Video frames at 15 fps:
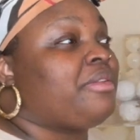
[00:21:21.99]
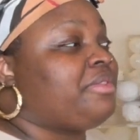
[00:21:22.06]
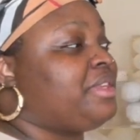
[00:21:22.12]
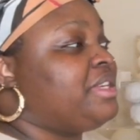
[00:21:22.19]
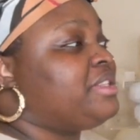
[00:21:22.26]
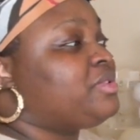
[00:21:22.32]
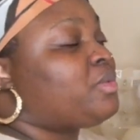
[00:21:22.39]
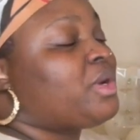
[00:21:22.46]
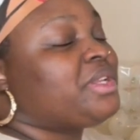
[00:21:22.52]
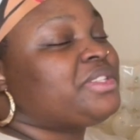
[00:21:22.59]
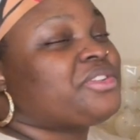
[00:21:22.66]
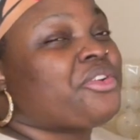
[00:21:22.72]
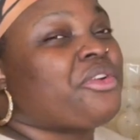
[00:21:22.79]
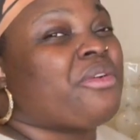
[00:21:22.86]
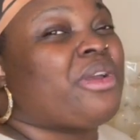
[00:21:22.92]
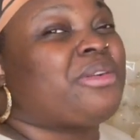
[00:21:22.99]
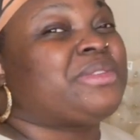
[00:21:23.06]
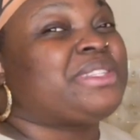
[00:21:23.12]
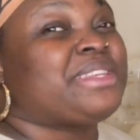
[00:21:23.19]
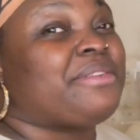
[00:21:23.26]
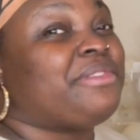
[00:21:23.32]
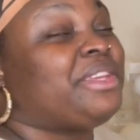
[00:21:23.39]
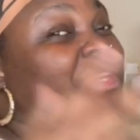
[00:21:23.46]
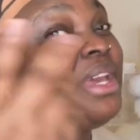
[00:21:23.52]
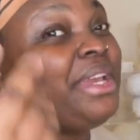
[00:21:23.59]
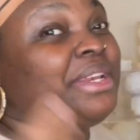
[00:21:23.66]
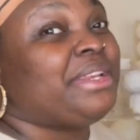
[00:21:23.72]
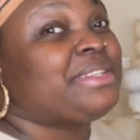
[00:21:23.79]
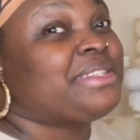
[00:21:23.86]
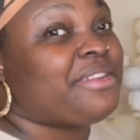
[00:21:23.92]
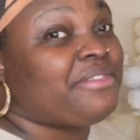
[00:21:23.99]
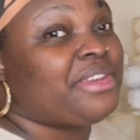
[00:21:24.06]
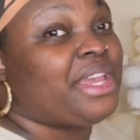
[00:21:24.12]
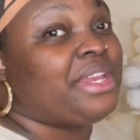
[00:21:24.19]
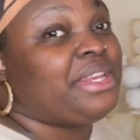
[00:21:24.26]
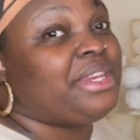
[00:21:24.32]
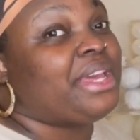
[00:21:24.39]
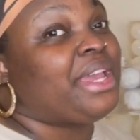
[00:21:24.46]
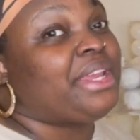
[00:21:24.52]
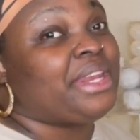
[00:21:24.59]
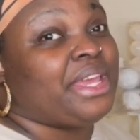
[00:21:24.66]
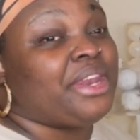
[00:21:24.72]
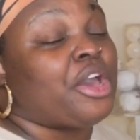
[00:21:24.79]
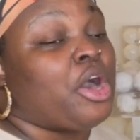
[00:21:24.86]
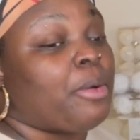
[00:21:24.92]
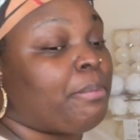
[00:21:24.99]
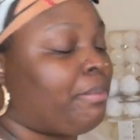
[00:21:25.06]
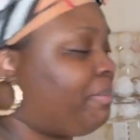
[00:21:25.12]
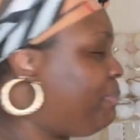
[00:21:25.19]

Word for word: these ones are around 79 7.99 and up